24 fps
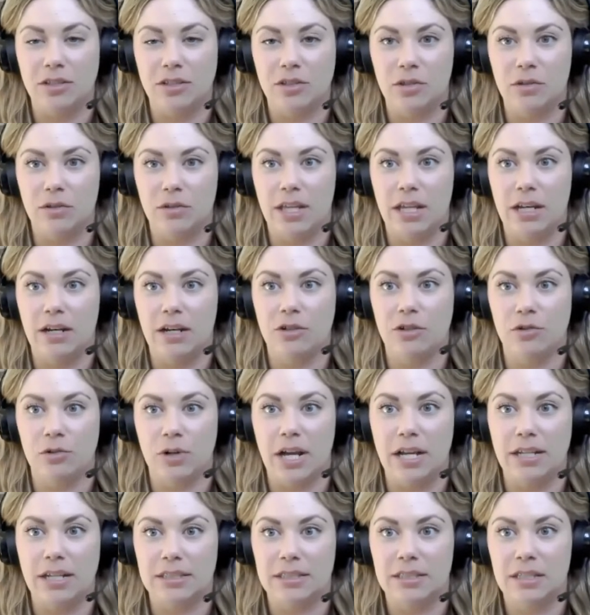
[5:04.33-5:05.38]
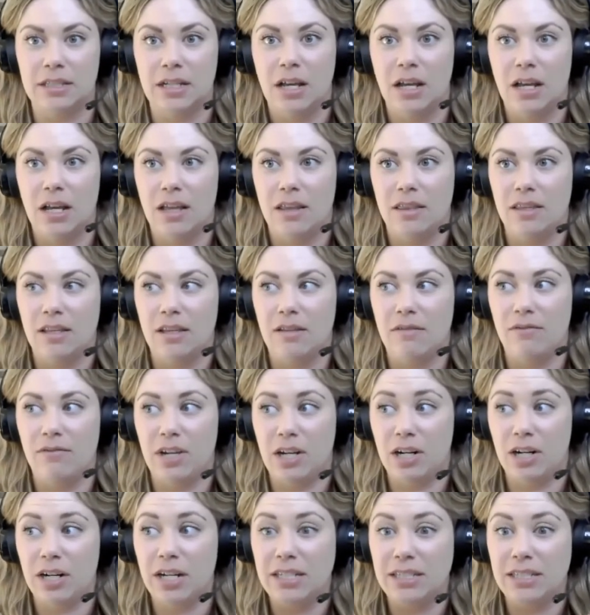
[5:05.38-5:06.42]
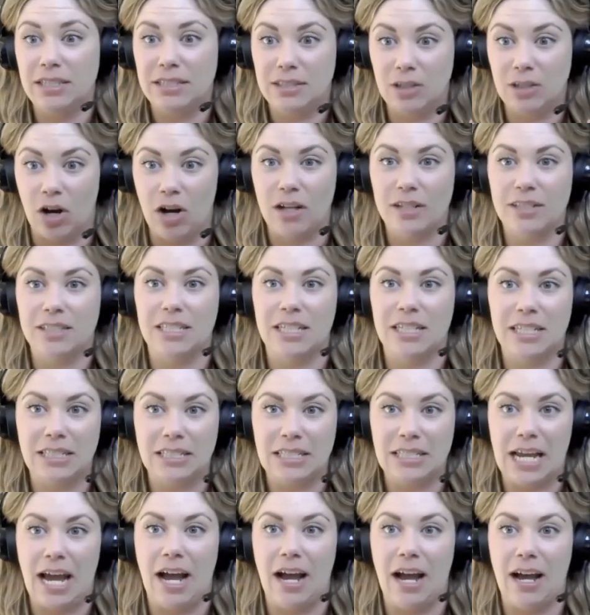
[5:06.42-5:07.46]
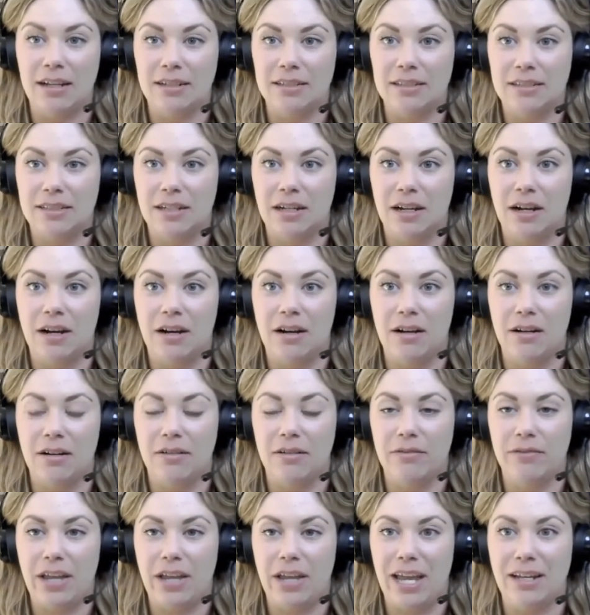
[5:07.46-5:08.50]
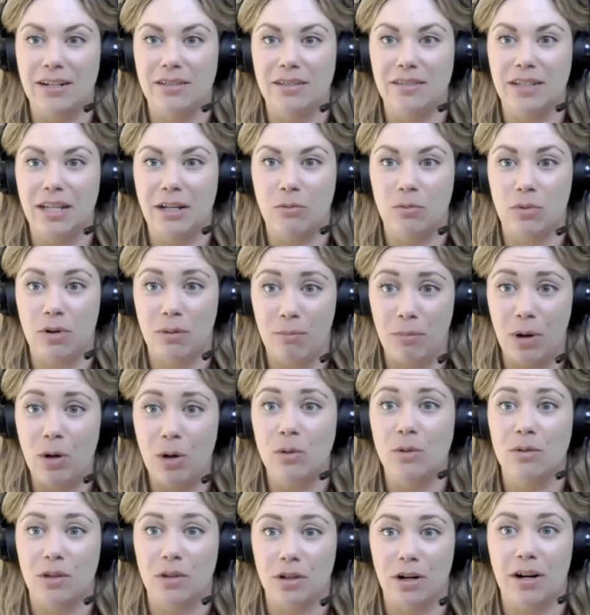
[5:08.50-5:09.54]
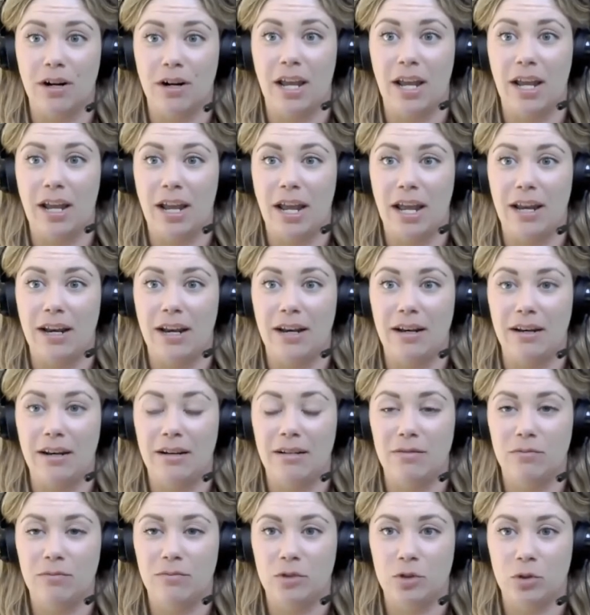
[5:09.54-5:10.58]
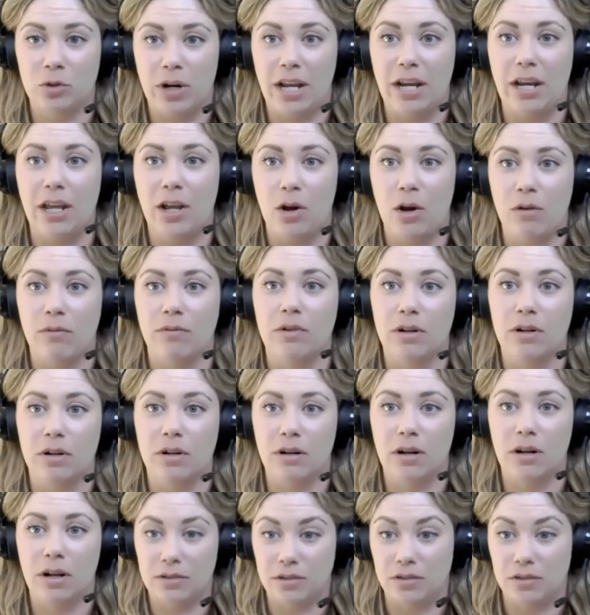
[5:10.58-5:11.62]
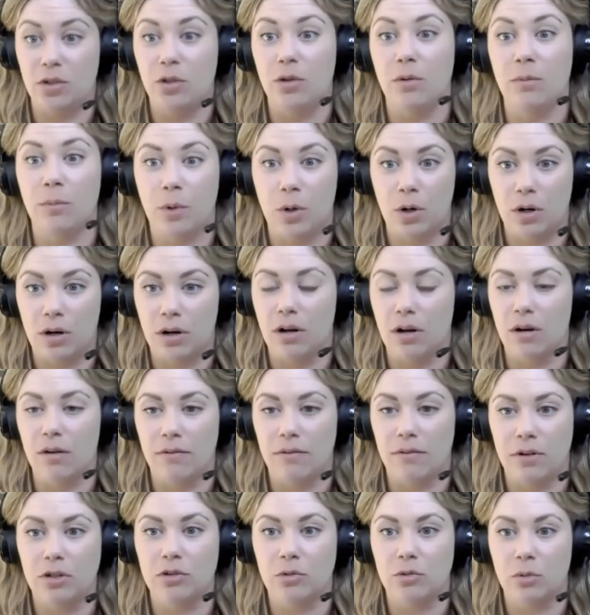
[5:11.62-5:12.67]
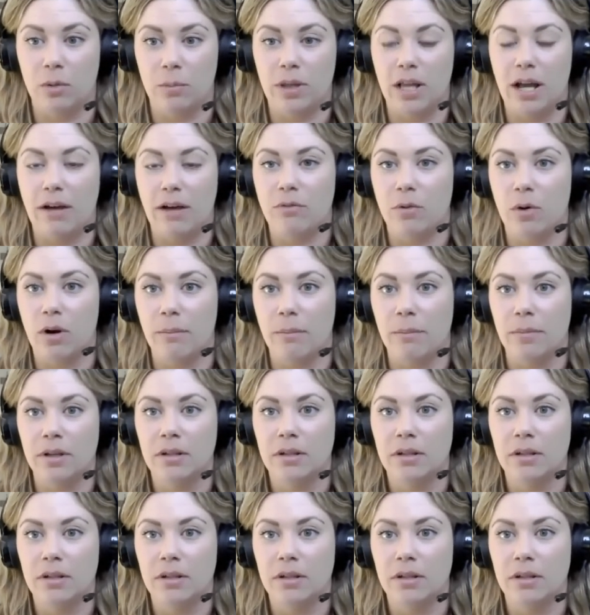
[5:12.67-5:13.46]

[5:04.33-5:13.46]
to then address the very daunting task of handling remote learning and training over a Zoom or a virtual platform?